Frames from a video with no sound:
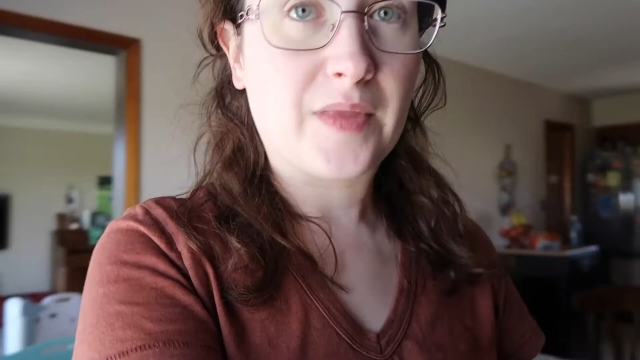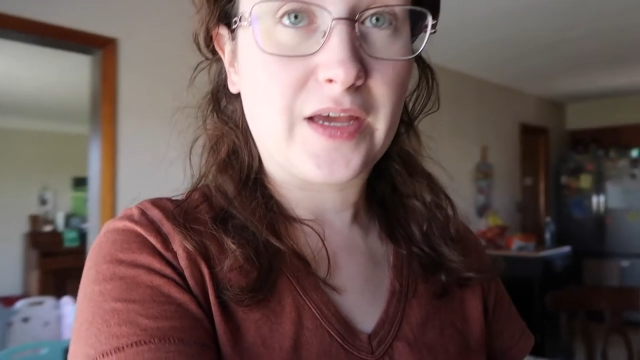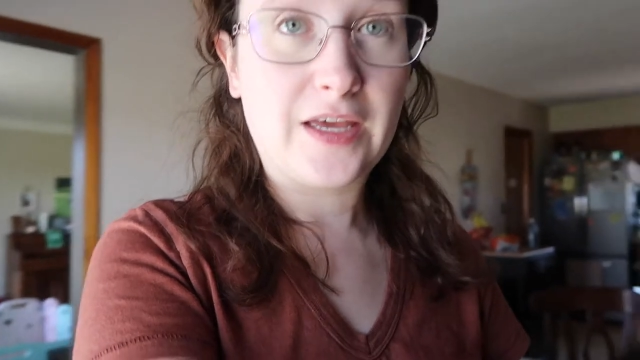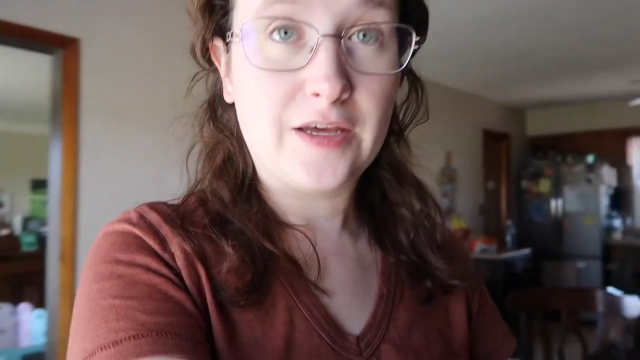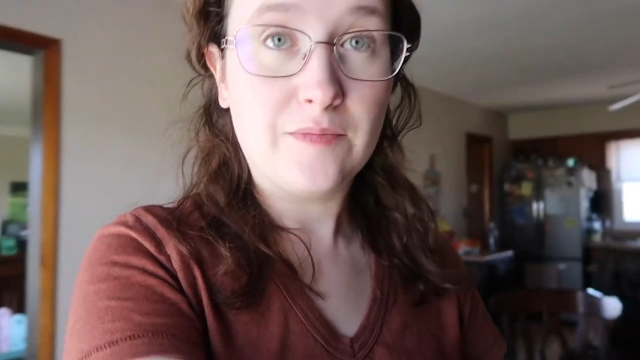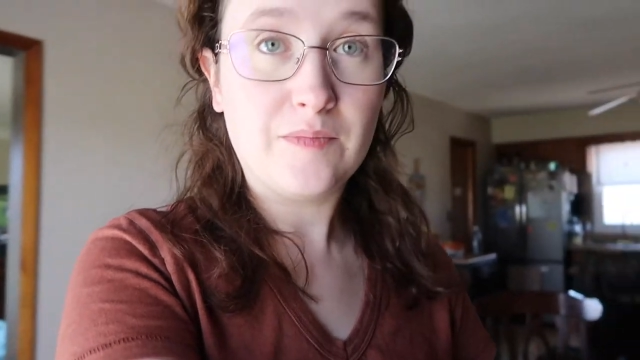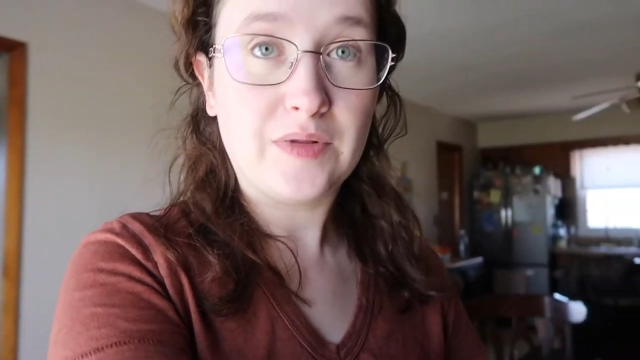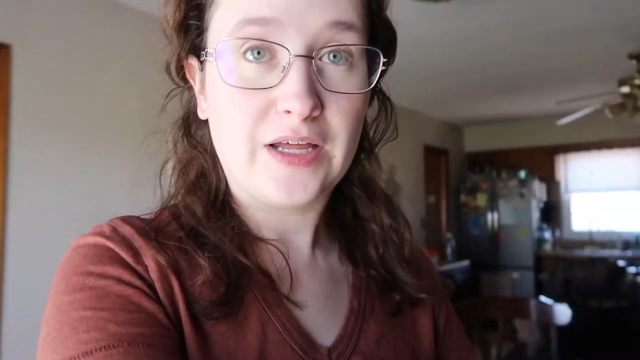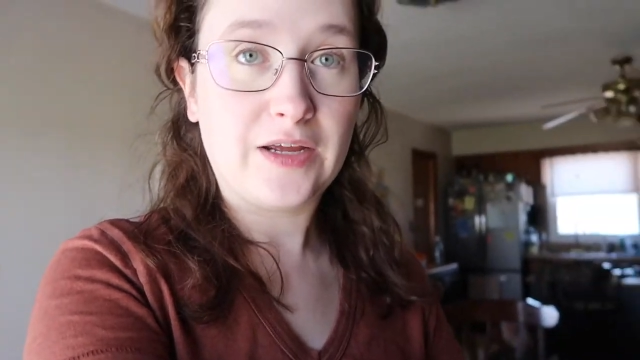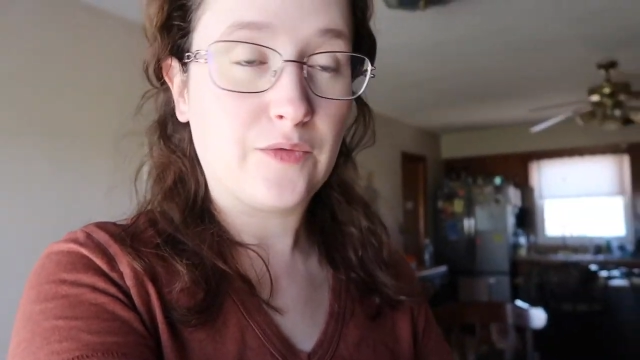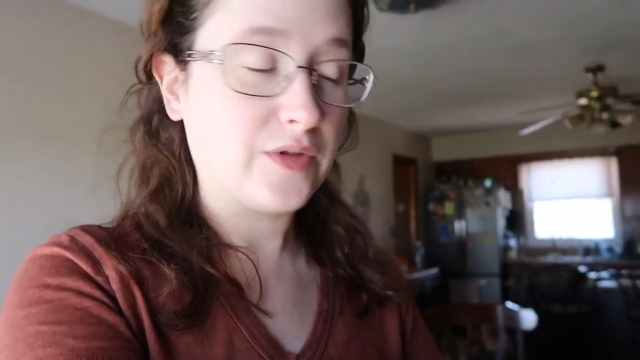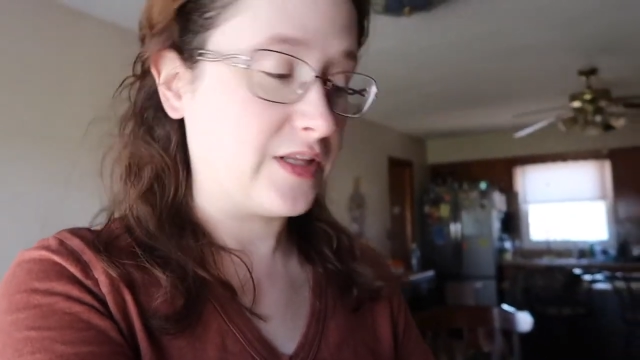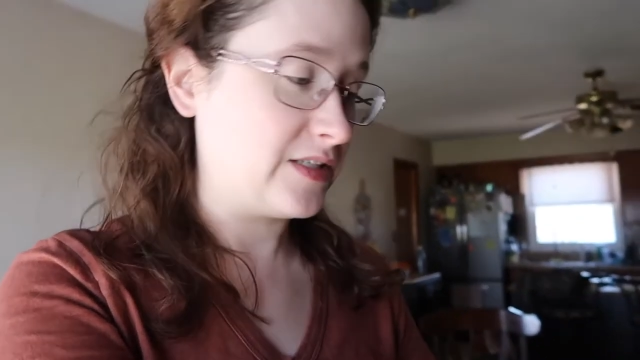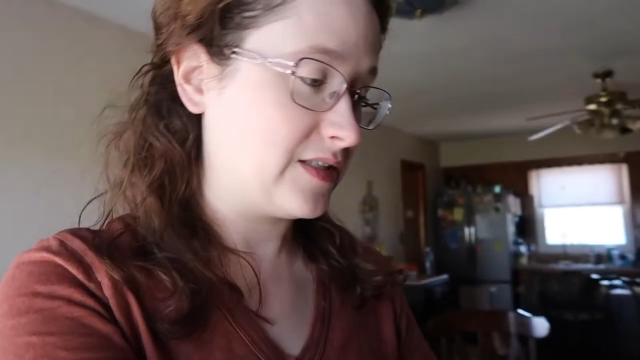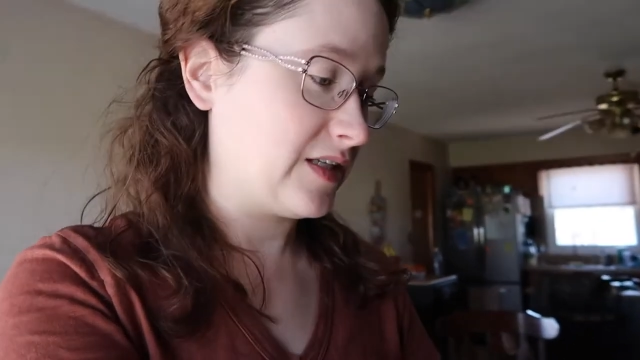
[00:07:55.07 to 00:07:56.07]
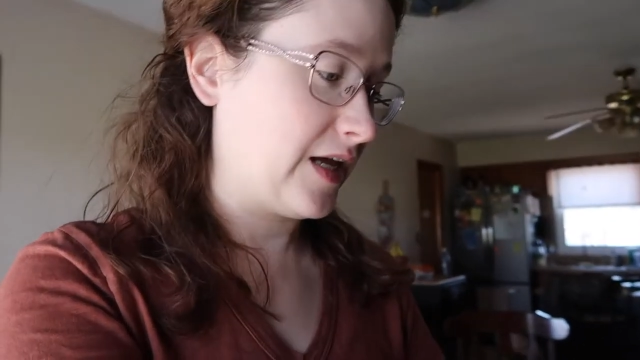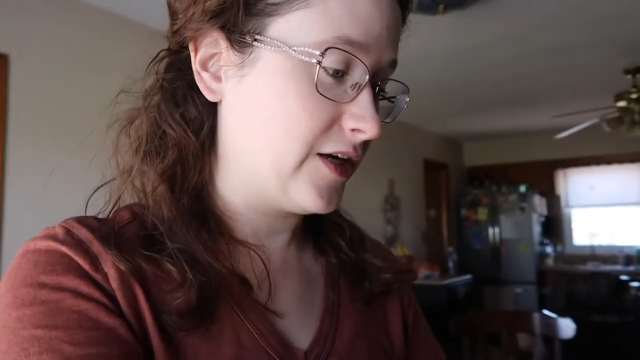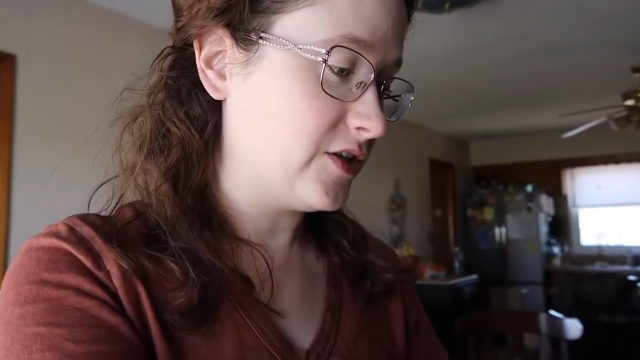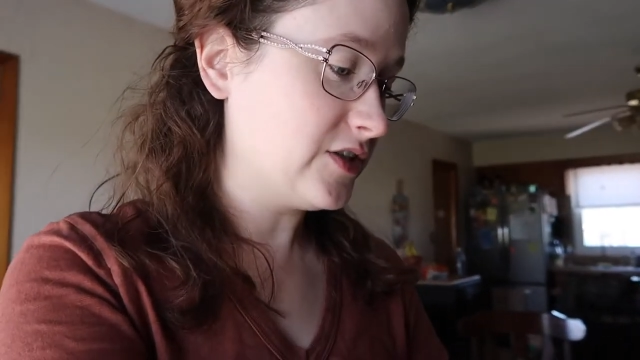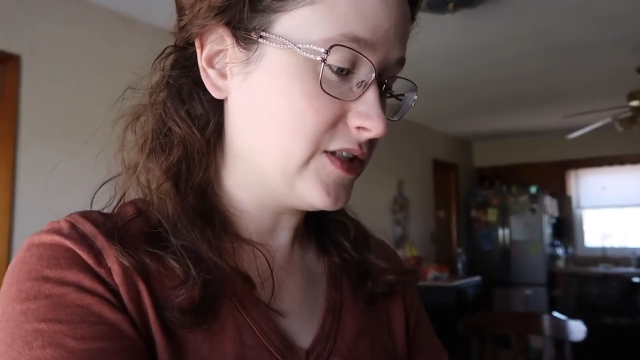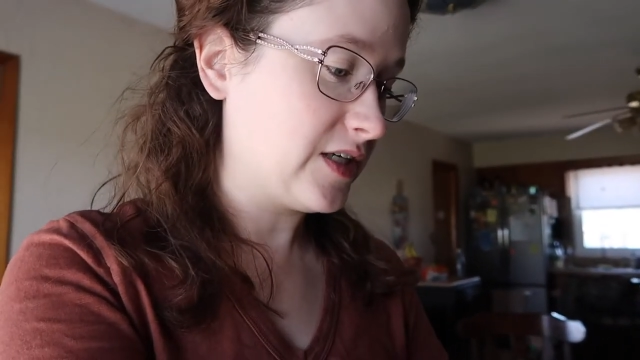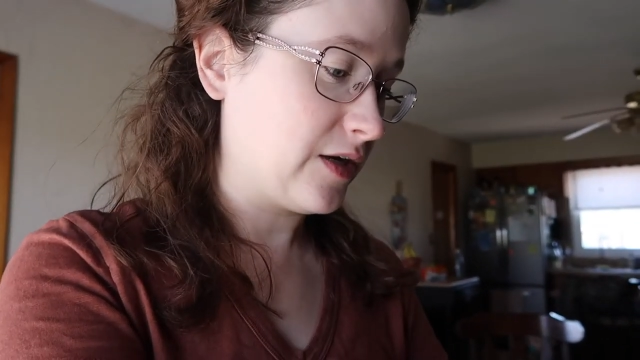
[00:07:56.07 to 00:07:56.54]
him playing with his
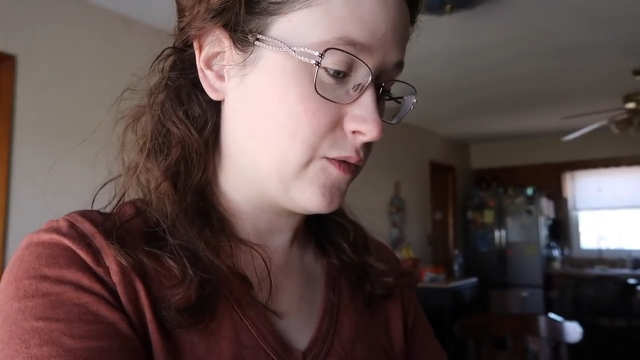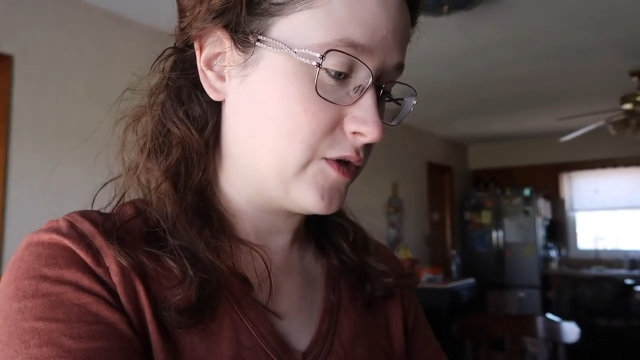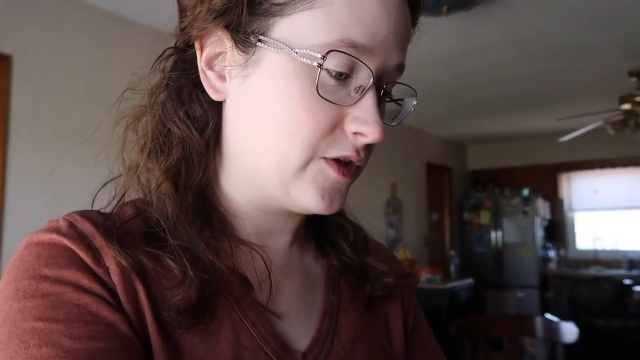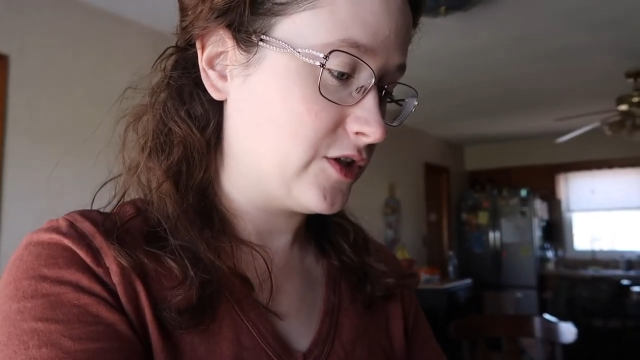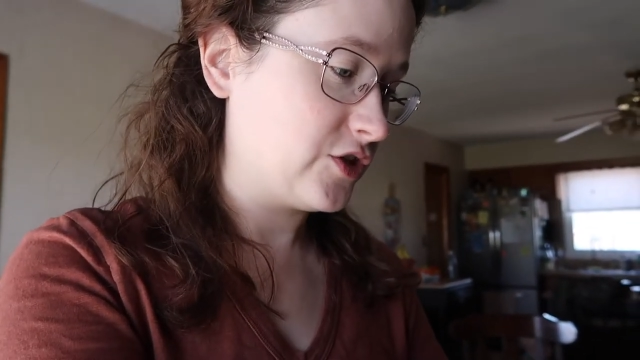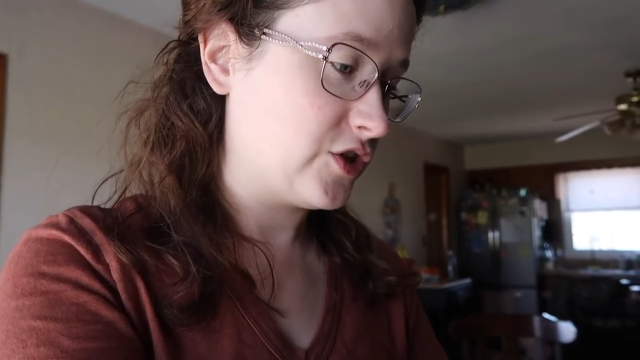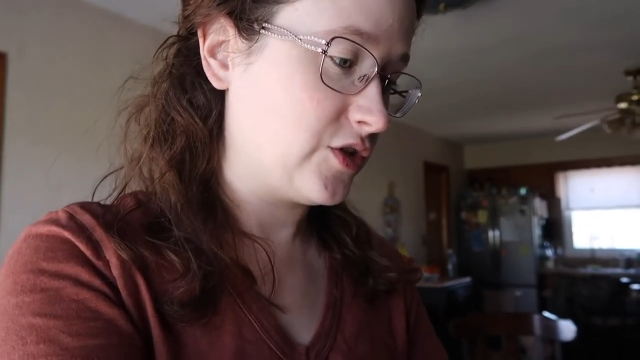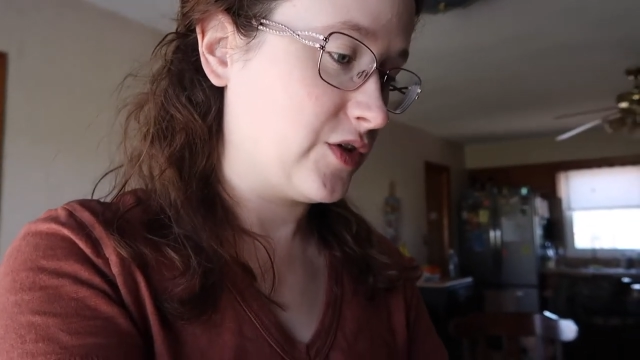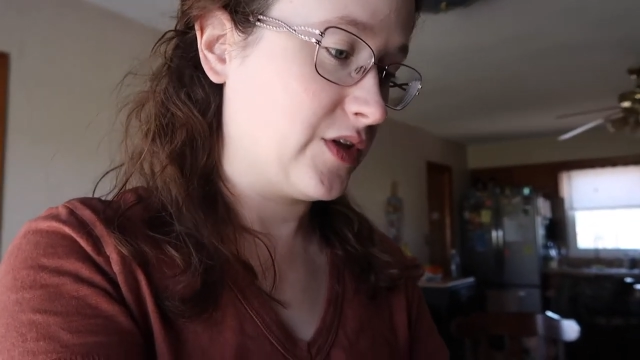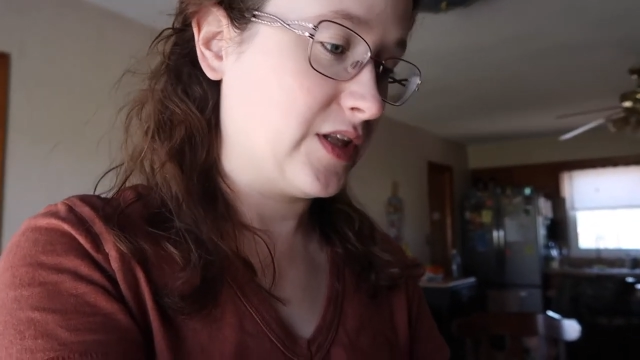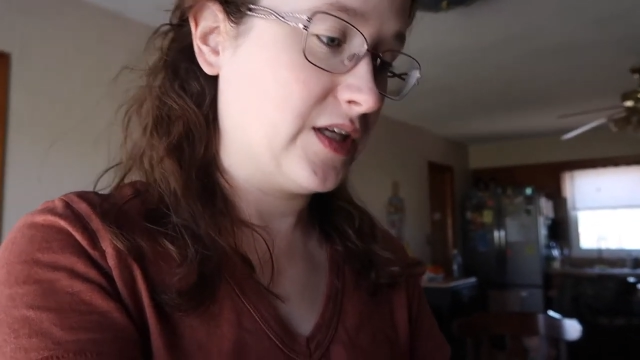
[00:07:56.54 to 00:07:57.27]
letters, and I wanted to show you